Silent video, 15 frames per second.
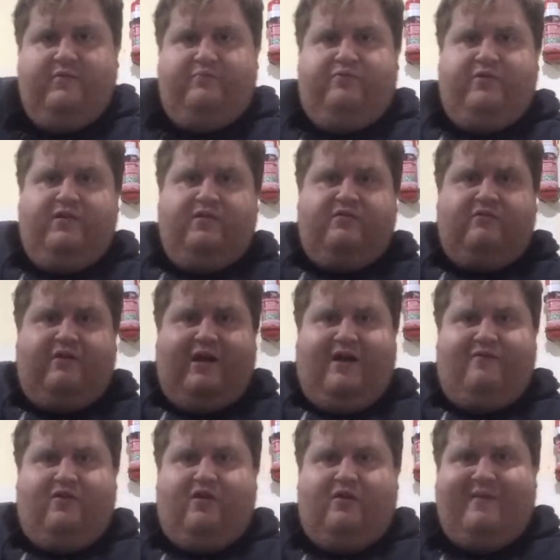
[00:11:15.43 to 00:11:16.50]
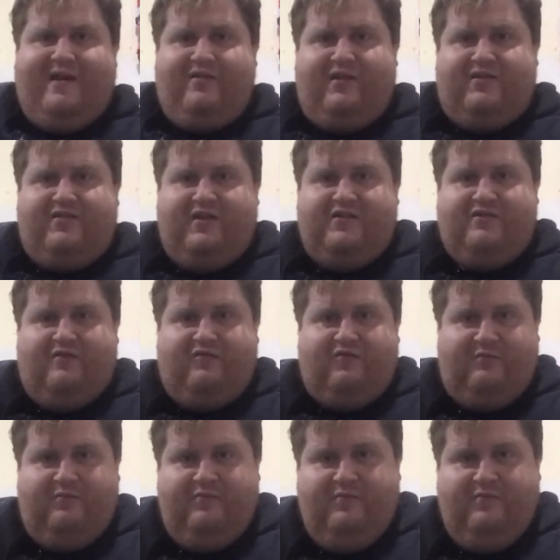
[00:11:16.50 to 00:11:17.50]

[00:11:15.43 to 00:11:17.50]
Printers I have, I've got about at least 6 of them.